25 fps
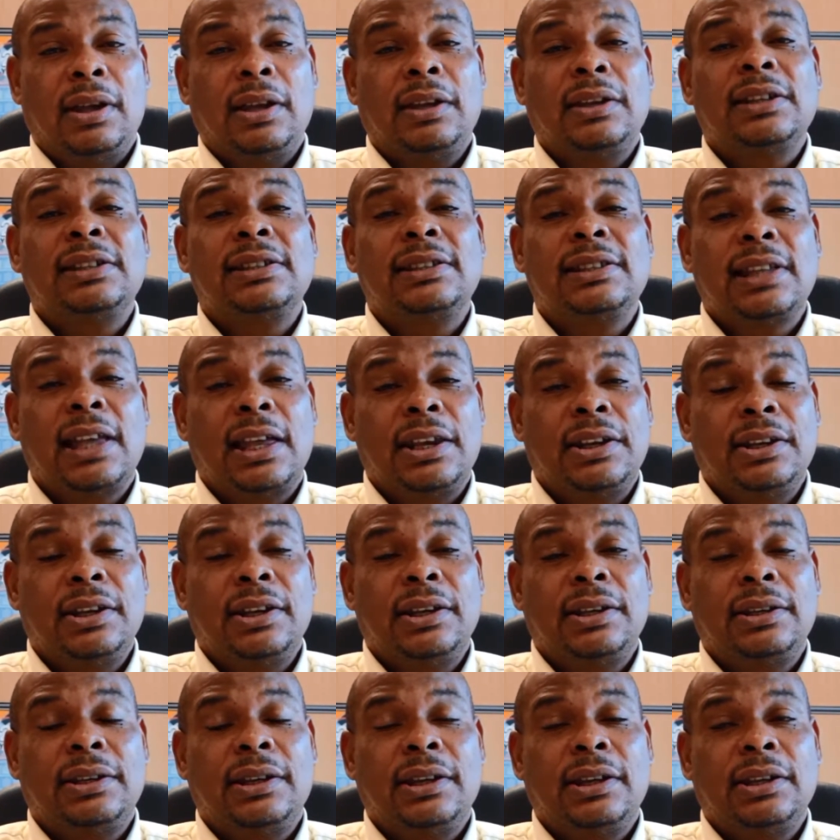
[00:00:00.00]
the
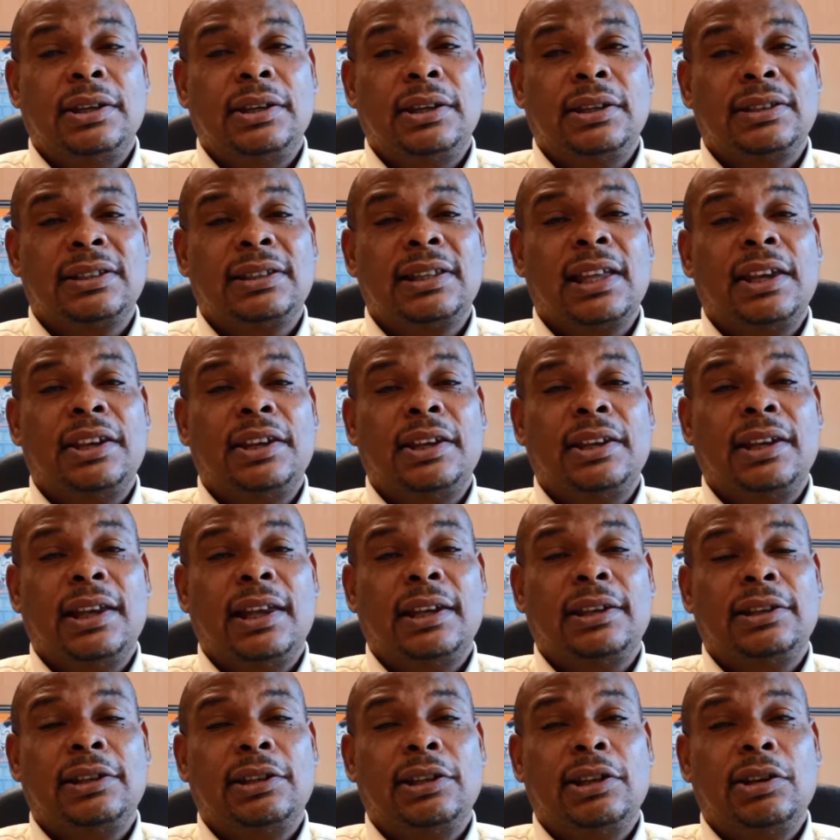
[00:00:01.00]
standard that
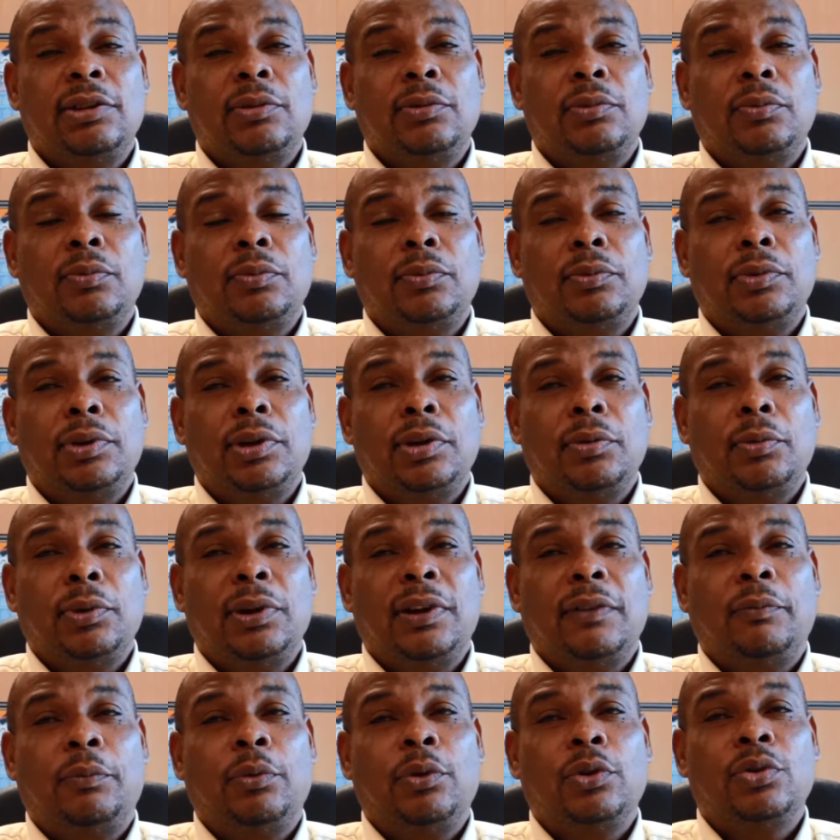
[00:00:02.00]
they would
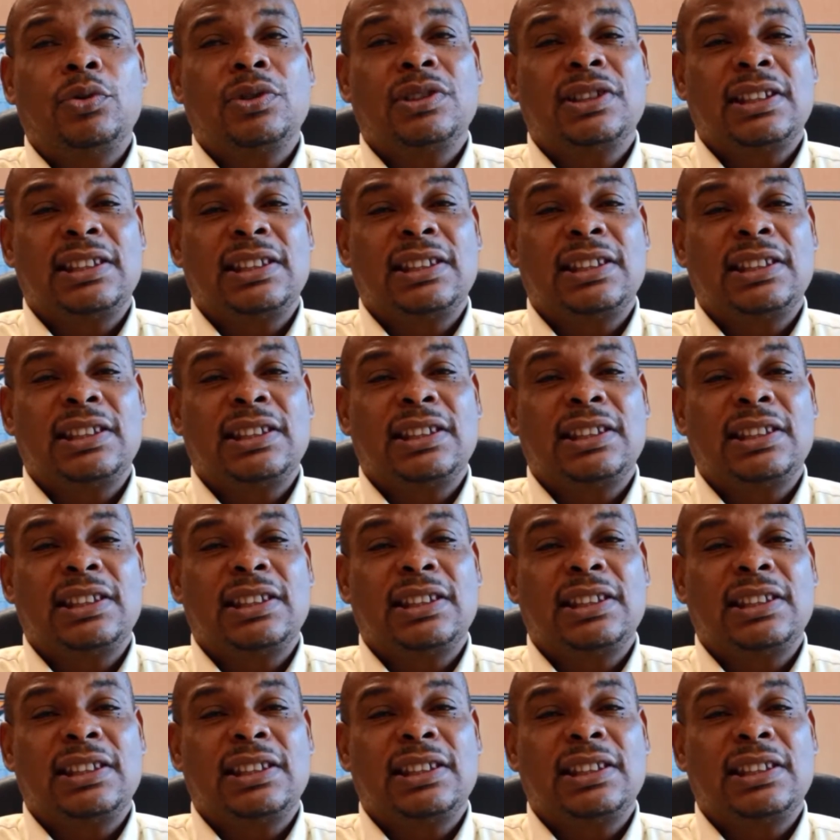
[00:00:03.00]
have produced